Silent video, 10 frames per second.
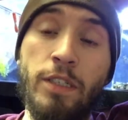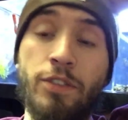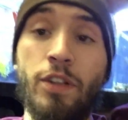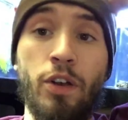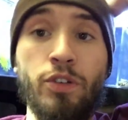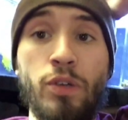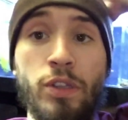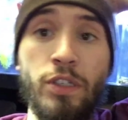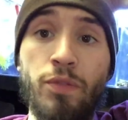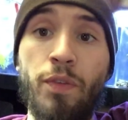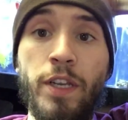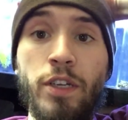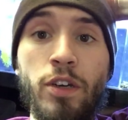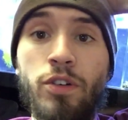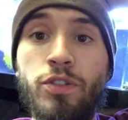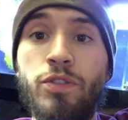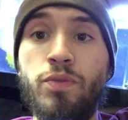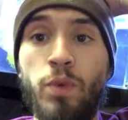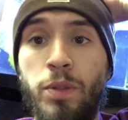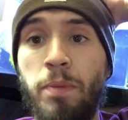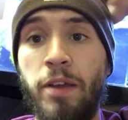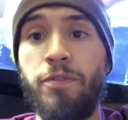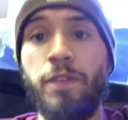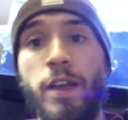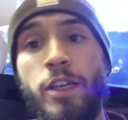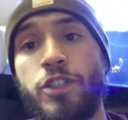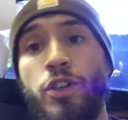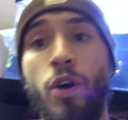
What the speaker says: and start doing these videos with my fish